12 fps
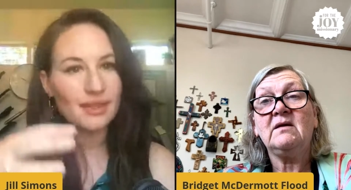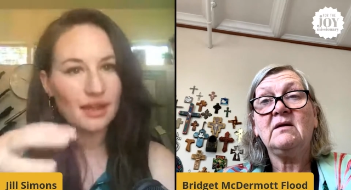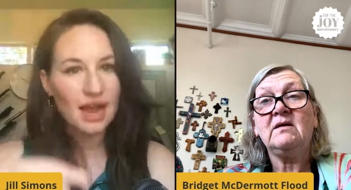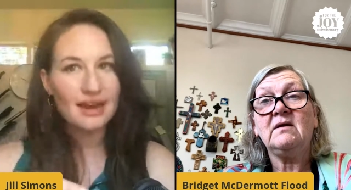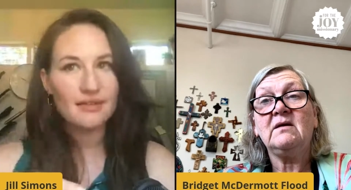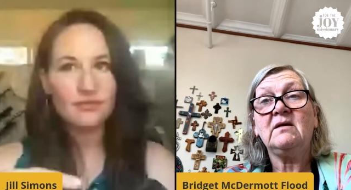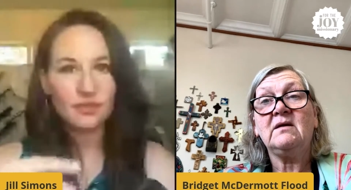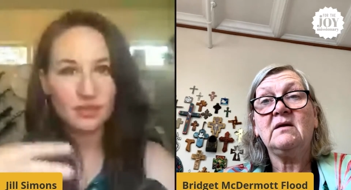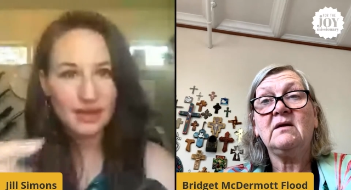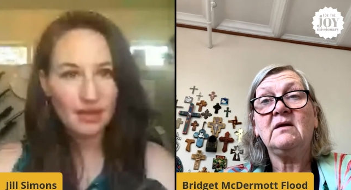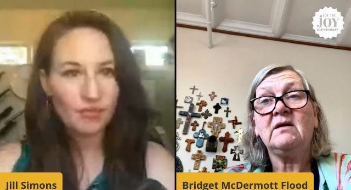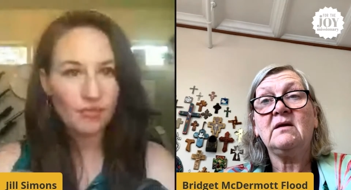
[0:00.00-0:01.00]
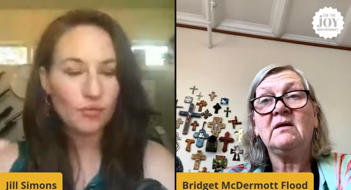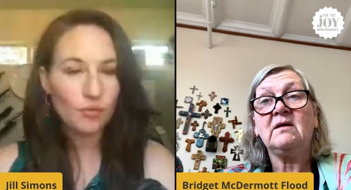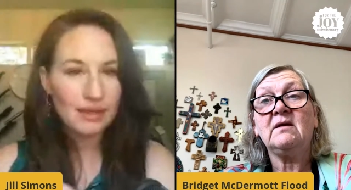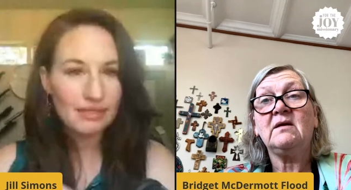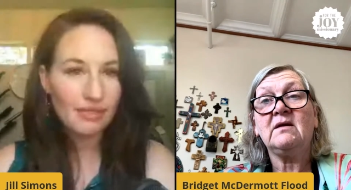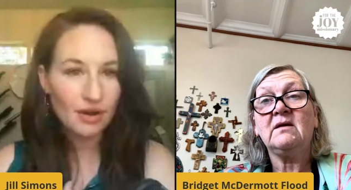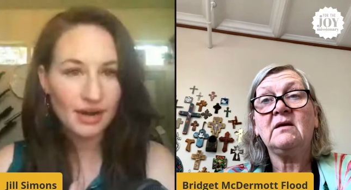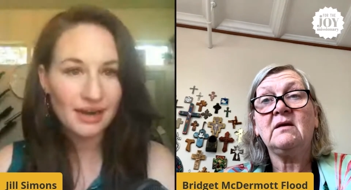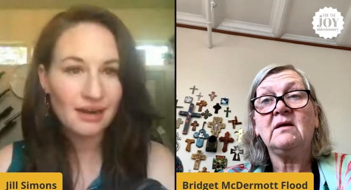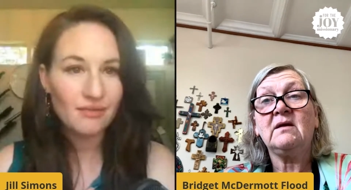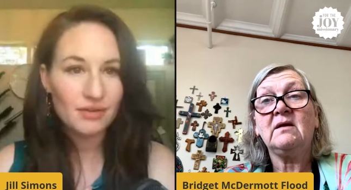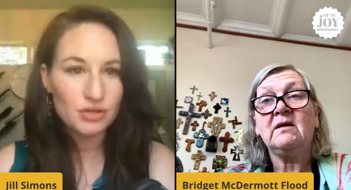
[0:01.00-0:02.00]
Speaker 1: kind of live with their
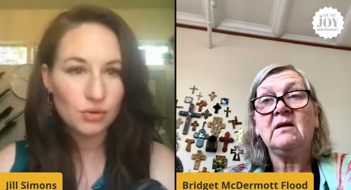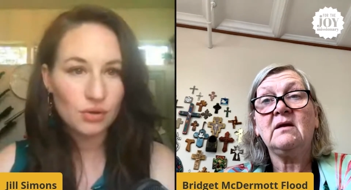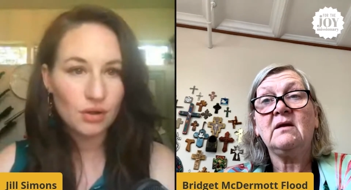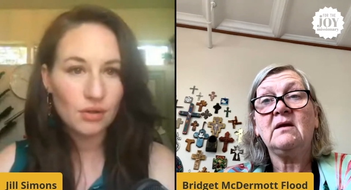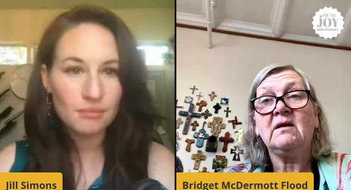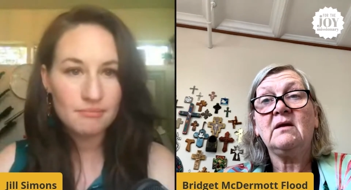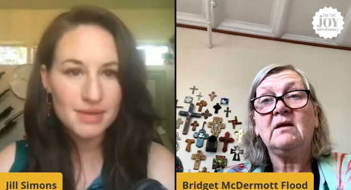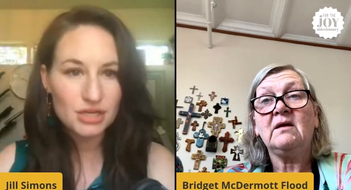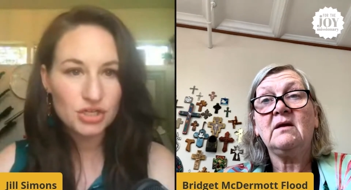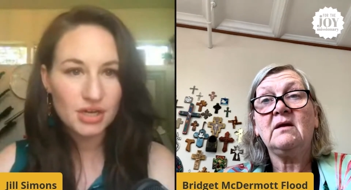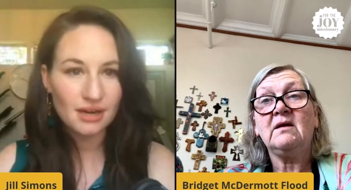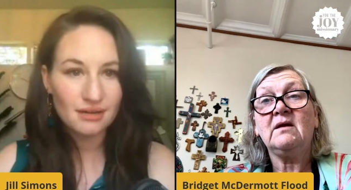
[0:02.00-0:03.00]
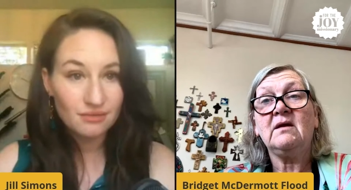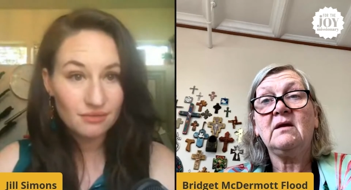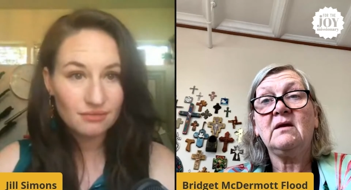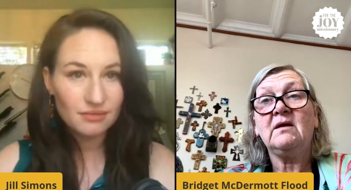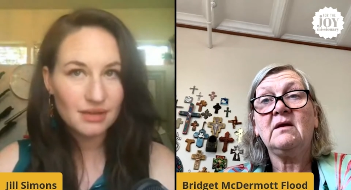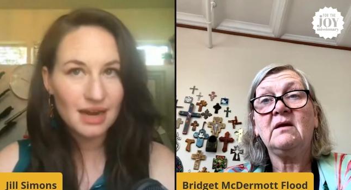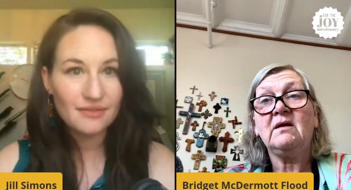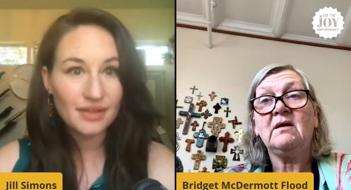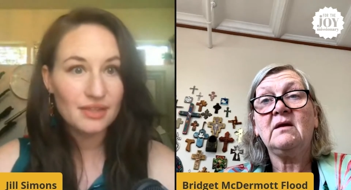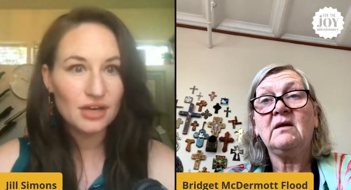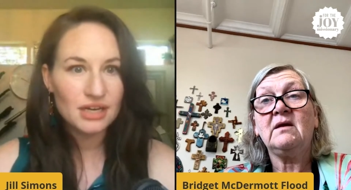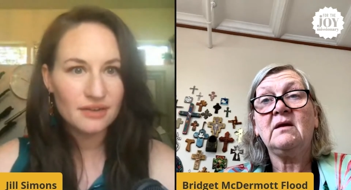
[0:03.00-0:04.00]
individual mission, kind of
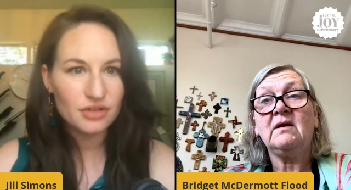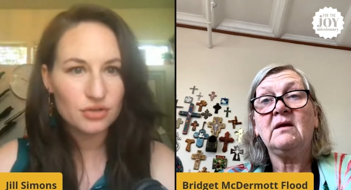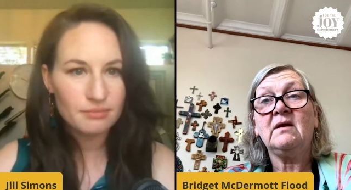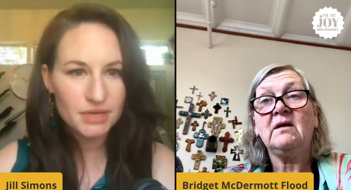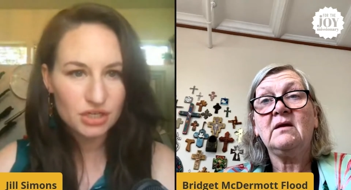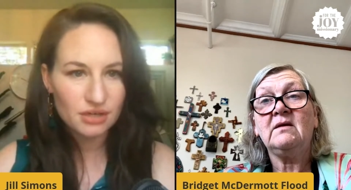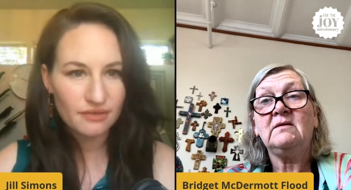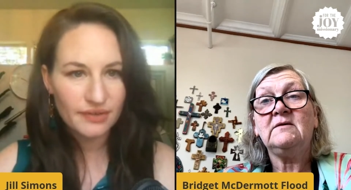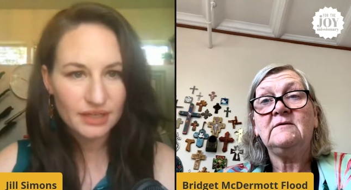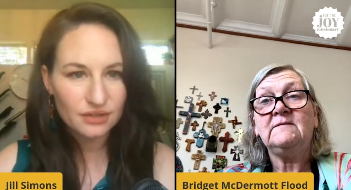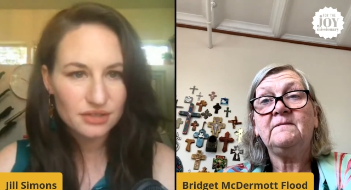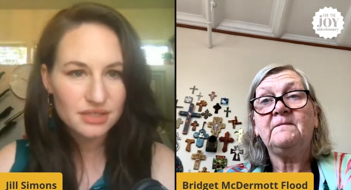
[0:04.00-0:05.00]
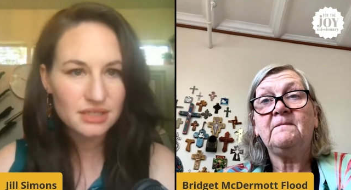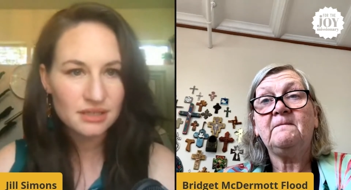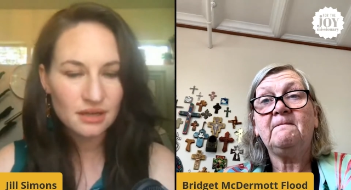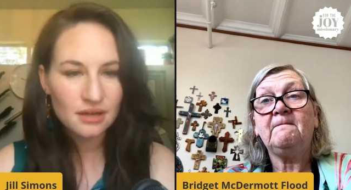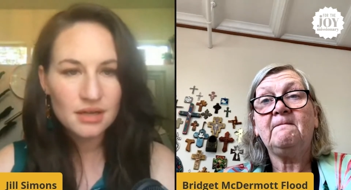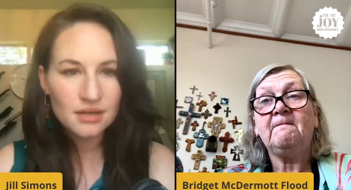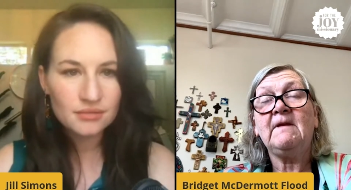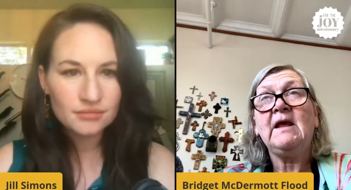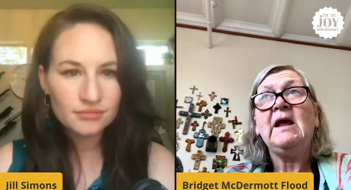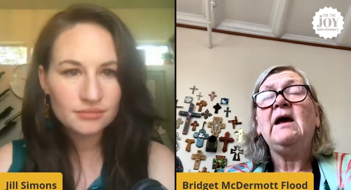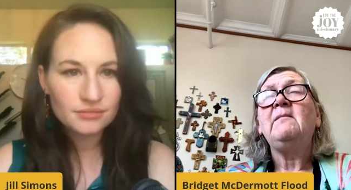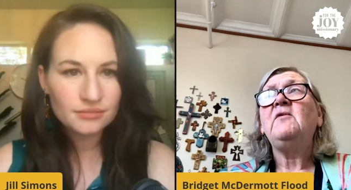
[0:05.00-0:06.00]
in their individual mission fields?
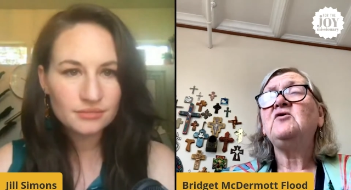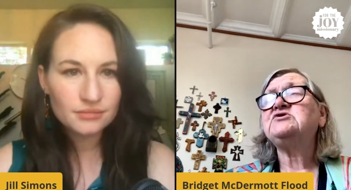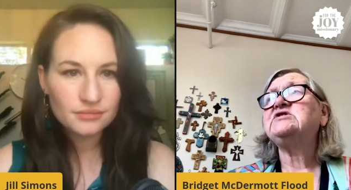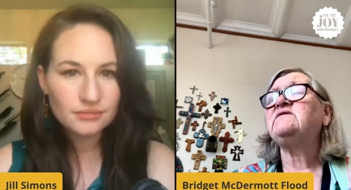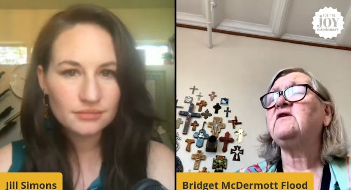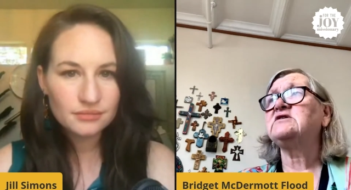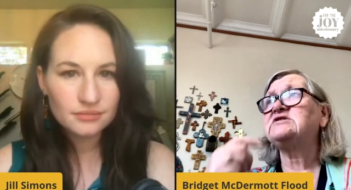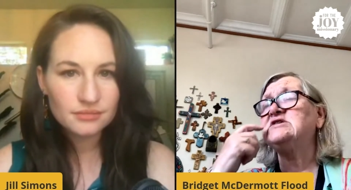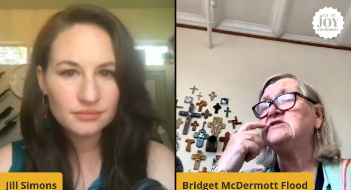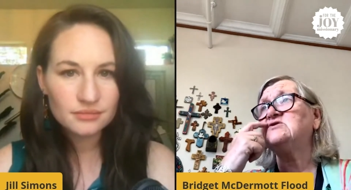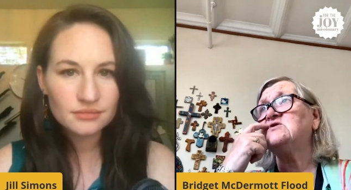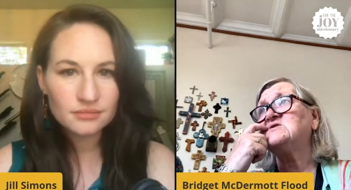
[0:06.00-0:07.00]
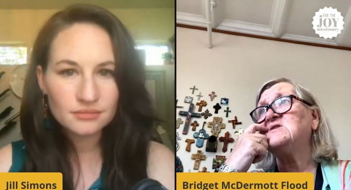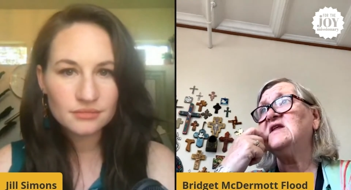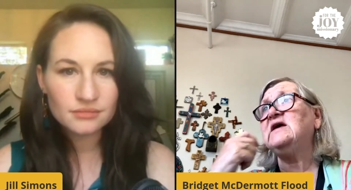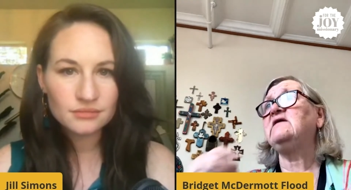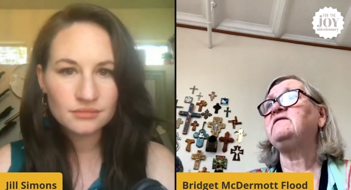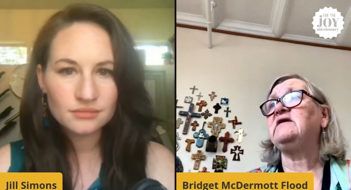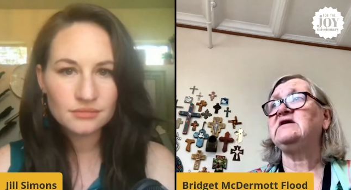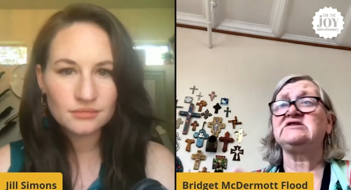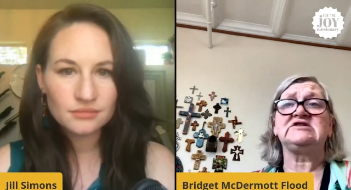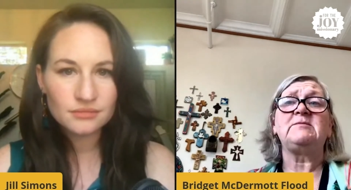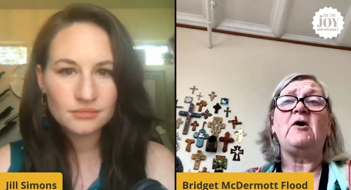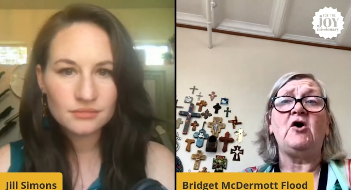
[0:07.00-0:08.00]
Speaker 2: Most of our sisters live
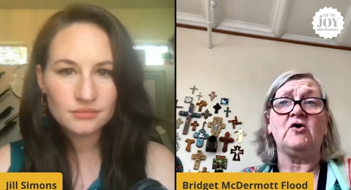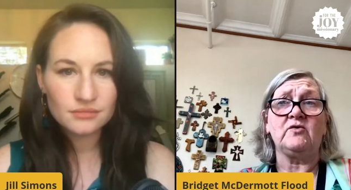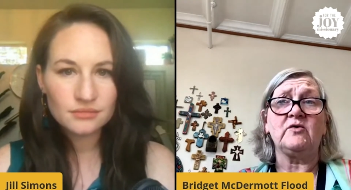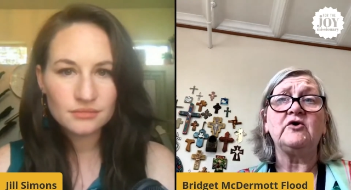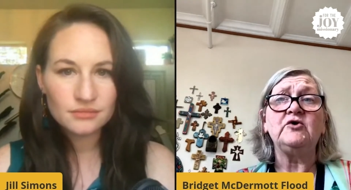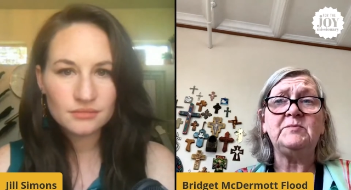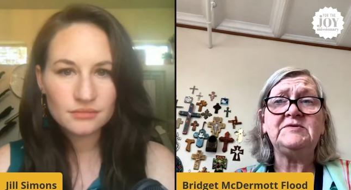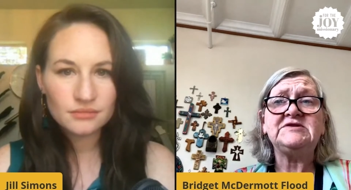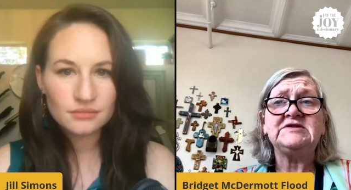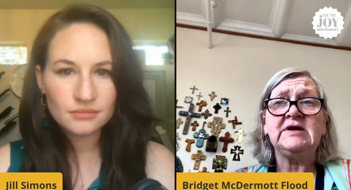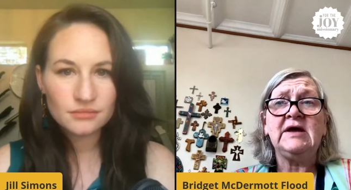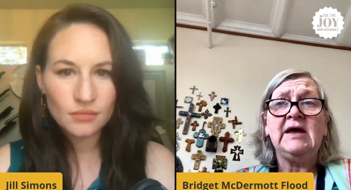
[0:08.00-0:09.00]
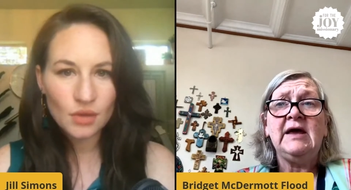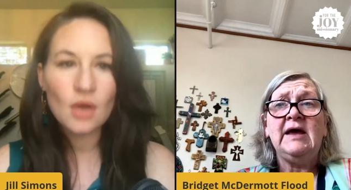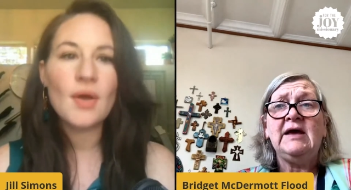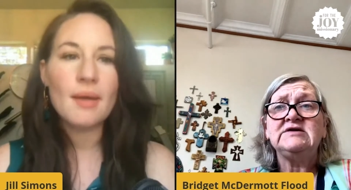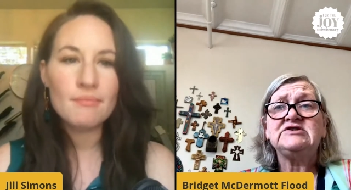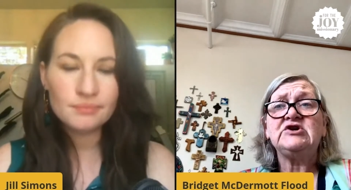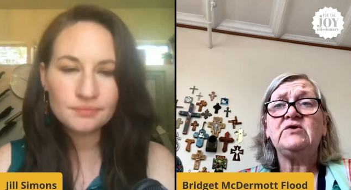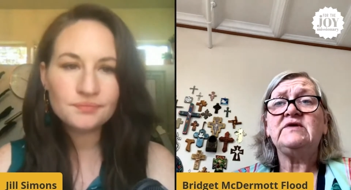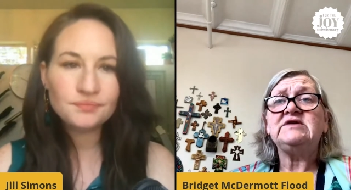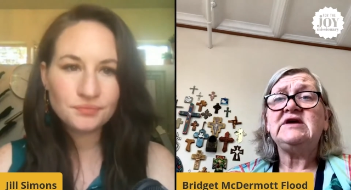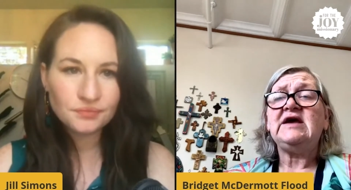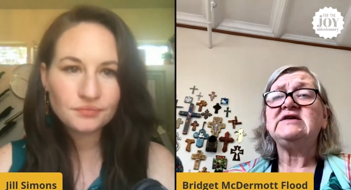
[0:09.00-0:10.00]
in small groups. Okay.
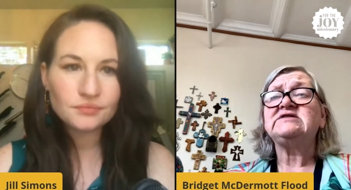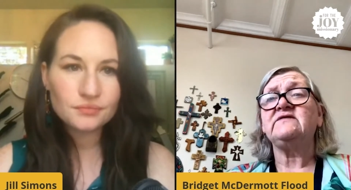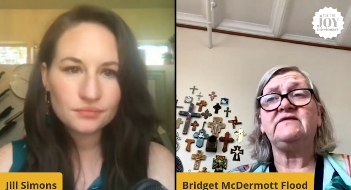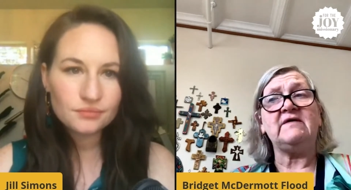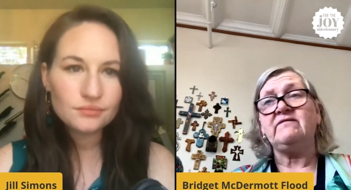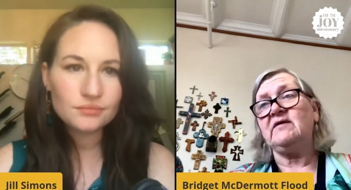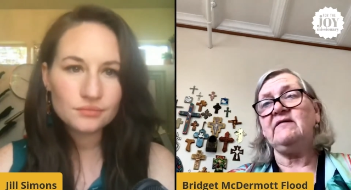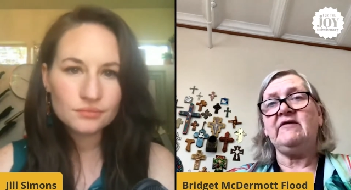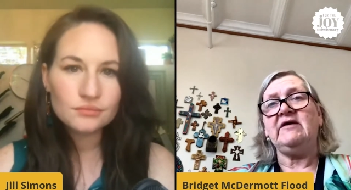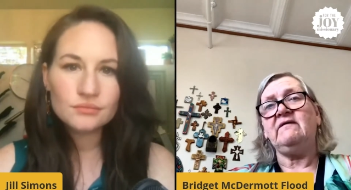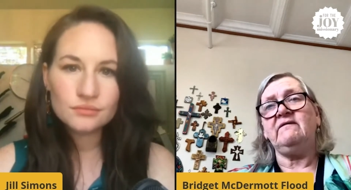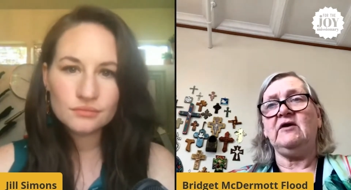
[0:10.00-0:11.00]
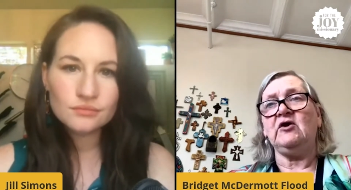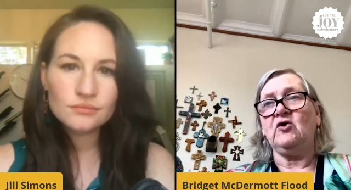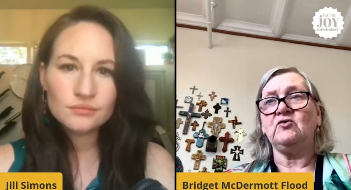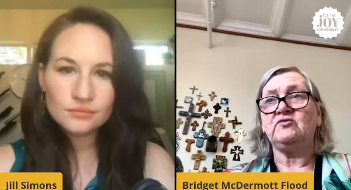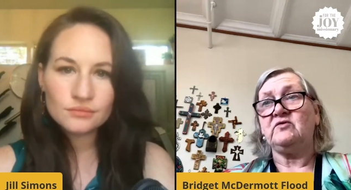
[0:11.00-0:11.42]
So, the days of them living, you know,